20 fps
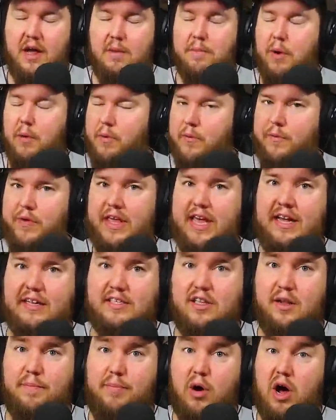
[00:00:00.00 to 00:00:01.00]
But when we get to
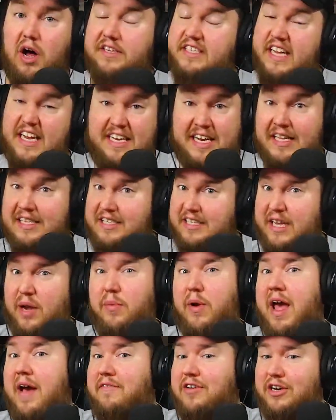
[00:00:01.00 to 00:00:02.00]
the boss, it didn't say
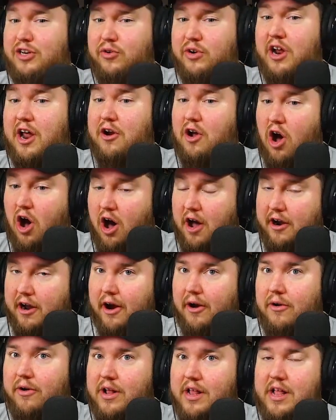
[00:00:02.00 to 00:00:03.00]
we have to do it on
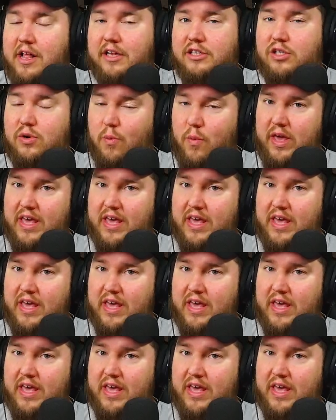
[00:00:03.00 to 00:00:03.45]
auto. So we